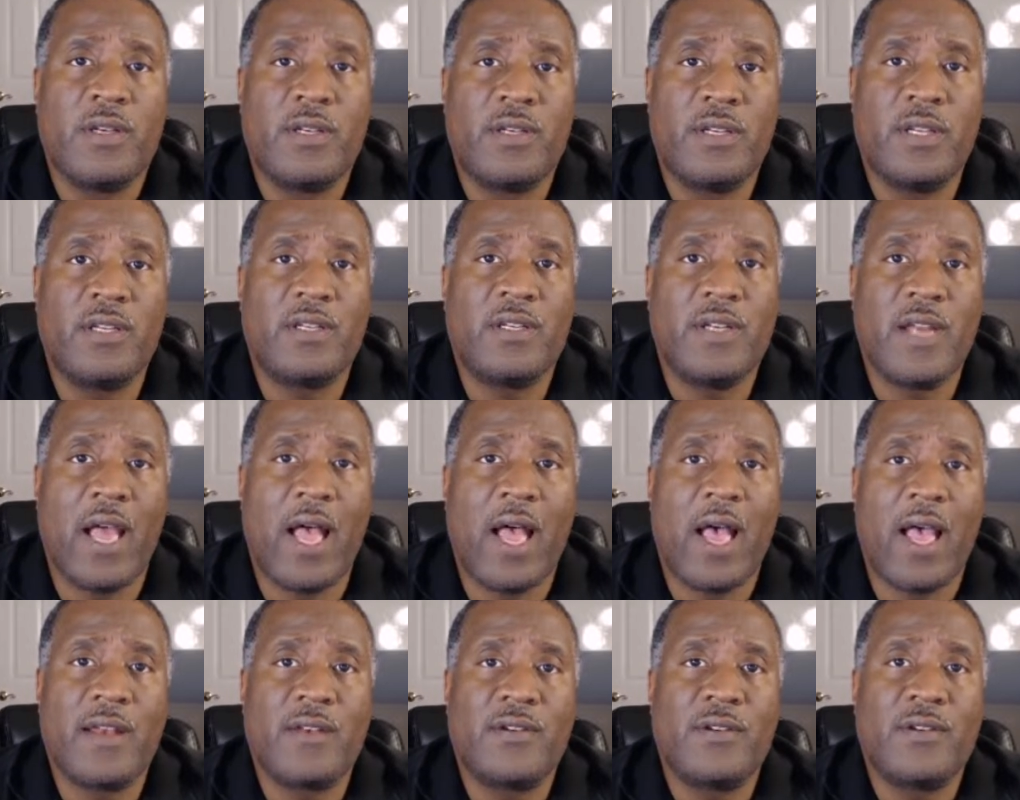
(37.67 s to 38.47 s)
did
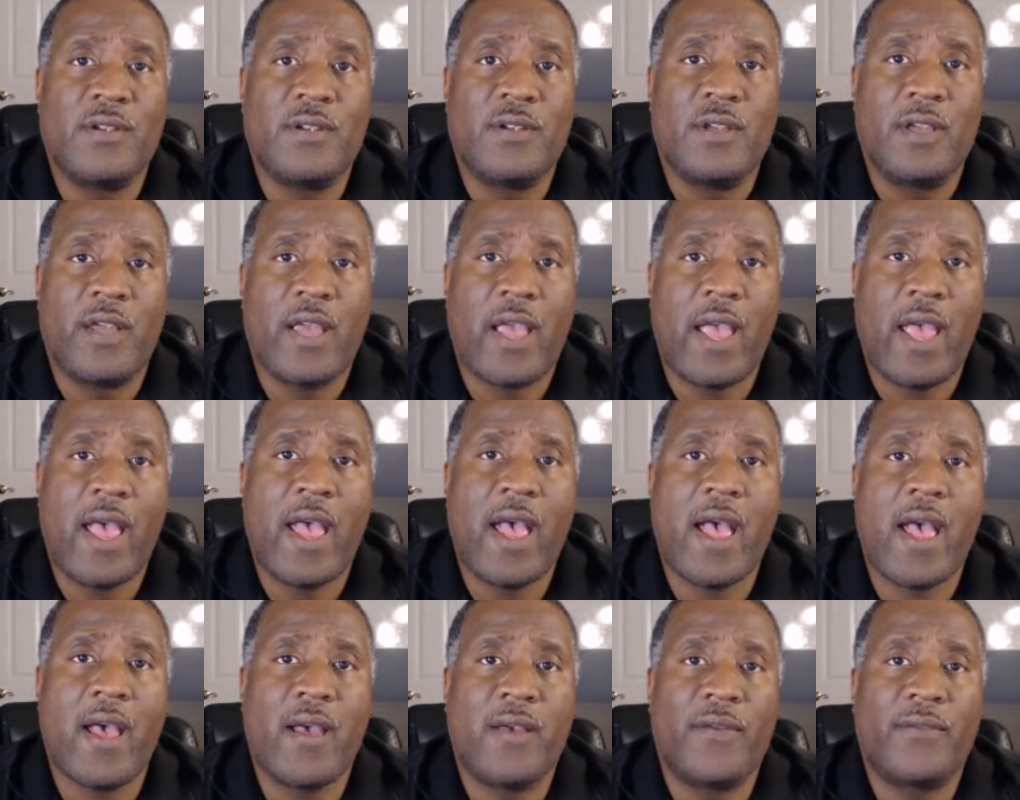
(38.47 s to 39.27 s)
not
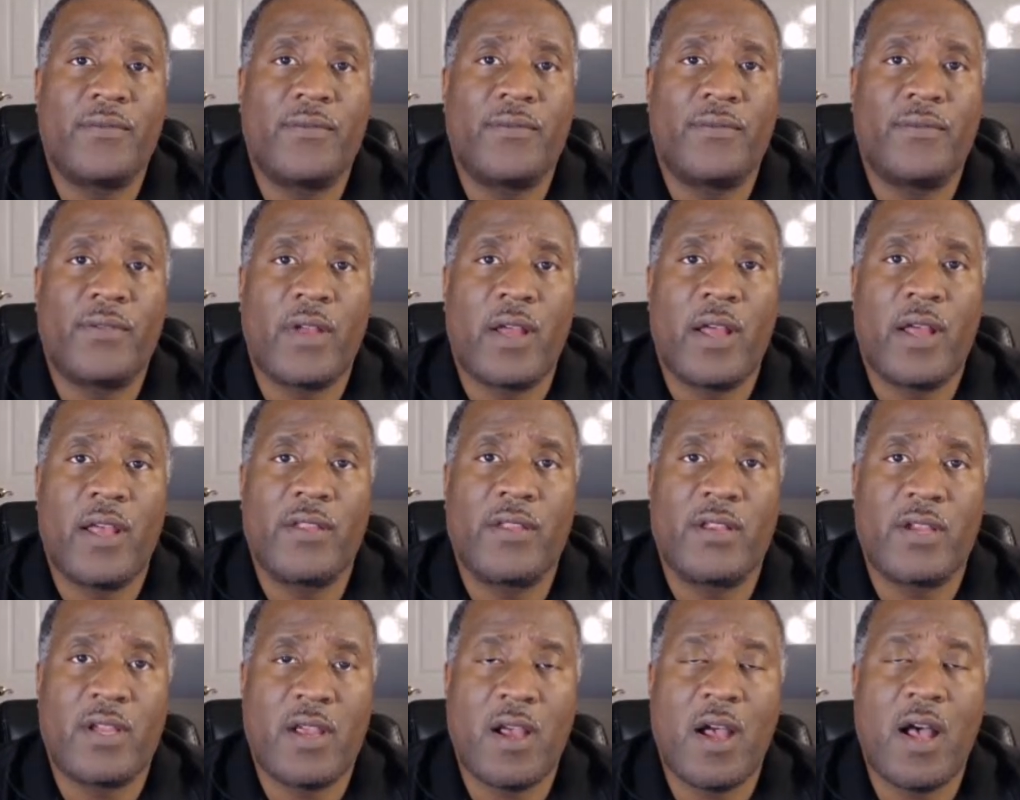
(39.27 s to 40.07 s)
have
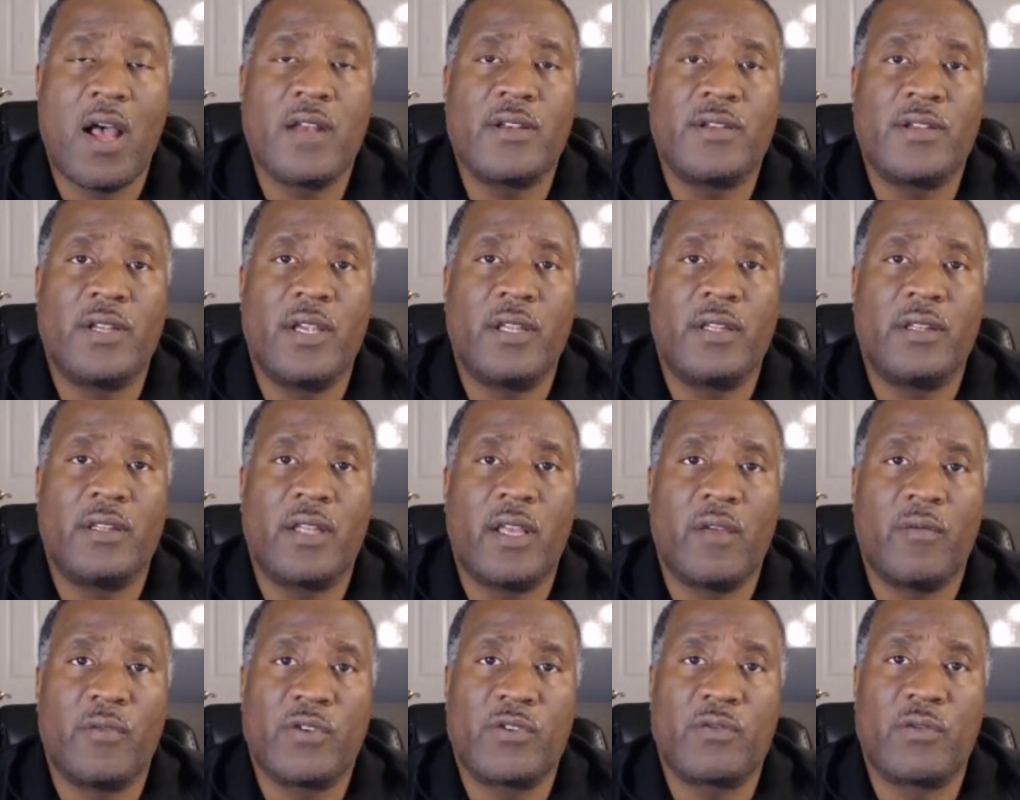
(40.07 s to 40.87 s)
the content
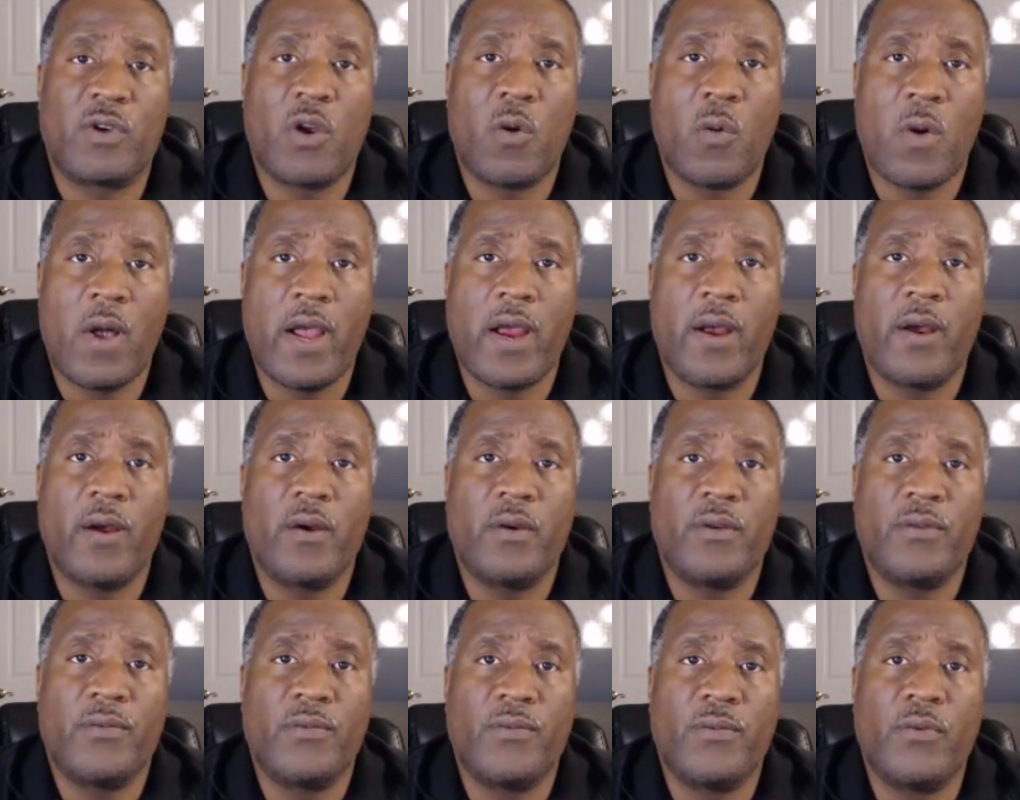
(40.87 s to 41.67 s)
that was
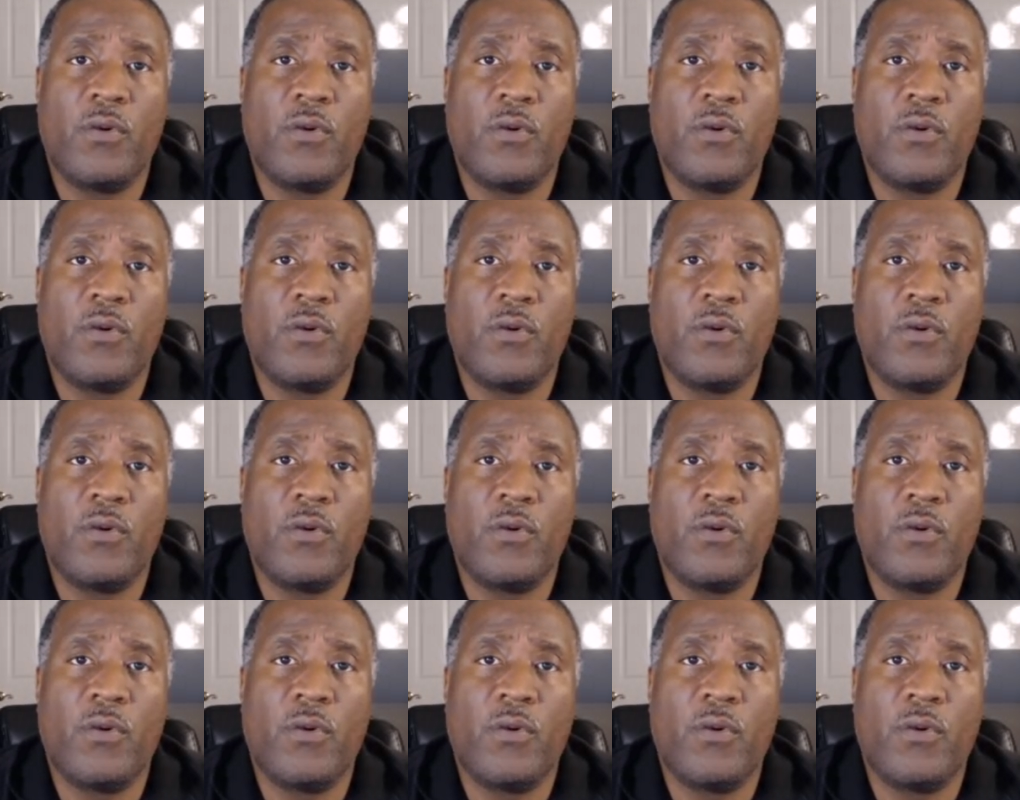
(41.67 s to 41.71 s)
required